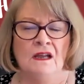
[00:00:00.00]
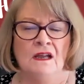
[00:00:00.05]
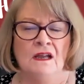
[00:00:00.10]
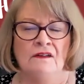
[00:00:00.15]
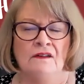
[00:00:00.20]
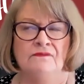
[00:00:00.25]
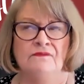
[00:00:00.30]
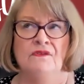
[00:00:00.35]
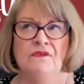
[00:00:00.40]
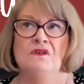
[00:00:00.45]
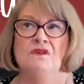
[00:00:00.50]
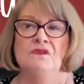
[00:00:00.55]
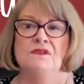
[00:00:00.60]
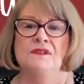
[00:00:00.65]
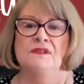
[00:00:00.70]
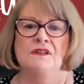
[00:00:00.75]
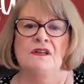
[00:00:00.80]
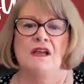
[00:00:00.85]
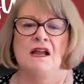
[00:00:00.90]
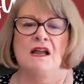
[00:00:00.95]

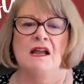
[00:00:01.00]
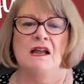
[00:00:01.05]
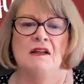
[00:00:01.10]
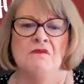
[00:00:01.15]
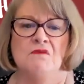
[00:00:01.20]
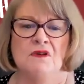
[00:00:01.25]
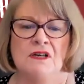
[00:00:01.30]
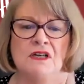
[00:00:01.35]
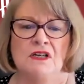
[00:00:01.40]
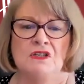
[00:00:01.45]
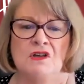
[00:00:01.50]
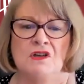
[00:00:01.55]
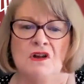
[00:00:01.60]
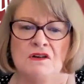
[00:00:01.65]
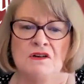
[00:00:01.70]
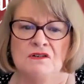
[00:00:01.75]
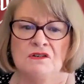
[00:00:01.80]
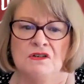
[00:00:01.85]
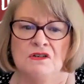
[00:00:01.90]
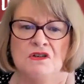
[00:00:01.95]
First, I want to
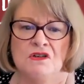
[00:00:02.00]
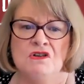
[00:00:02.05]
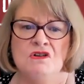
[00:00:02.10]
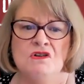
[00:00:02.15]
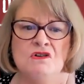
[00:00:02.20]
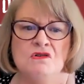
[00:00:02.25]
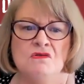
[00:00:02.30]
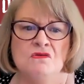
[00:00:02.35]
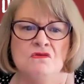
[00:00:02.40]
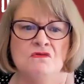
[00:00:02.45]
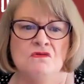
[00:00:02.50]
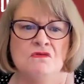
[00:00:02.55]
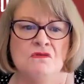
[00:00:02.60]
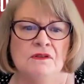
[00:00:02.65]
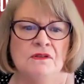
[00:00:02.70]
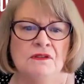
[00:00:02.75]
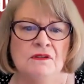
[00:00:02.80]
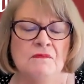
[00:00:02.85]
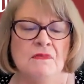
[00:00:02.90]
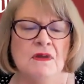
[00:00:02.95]
talk to you,
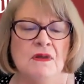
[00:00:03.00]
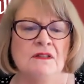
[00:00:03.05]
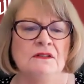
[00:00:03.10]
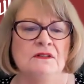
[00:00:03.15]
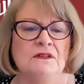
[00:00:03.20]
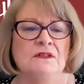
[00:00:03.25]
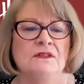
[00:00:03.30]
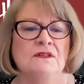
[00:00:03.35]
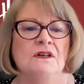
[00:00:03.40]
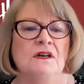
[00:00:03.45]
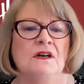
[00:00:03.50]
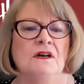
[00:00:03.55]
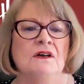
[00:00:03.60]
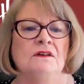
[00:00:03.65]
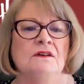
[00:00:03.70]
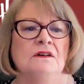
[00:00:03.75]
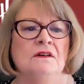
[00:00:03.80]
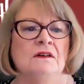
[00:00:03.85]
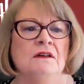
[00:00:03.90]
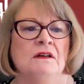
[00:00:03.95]
the motherless
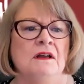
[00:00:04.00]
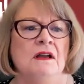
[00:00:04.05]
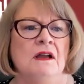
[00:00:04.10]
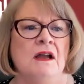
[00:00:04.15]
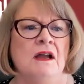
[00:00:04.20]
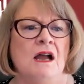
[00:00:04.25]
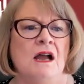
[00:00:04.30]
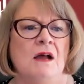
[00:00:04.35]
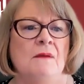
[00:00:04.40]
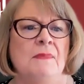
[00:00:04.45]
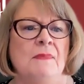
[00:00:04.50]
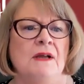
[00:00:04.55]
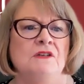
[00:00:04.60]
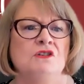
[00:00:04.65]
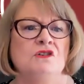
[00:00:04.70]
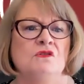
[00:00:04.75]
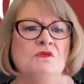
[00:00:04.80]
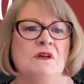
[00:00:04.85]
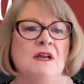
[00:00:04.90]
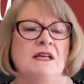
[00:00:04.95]
daughter, about
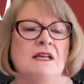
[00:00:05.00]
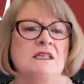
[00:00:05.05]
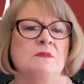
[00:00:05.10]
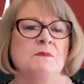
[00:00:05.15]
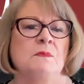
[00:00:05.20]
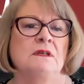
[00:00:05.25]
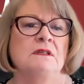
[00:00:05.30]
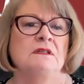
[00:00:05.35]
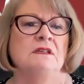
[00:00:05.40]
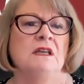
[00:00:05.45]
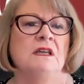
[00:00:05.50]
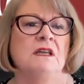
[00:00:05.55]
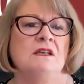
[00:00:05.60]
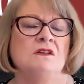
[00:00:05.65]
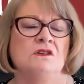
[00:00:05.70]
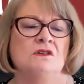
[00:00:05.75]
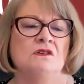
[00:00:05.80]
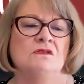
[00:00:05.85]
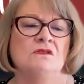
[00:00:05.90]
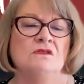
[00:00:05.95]
your
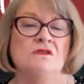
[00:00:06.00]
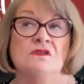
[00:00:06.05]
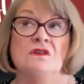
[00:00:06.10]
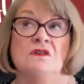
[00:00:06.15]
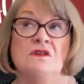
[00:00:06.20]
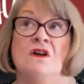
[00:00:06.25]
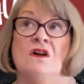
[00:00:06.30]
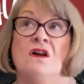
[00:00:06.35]
expectations,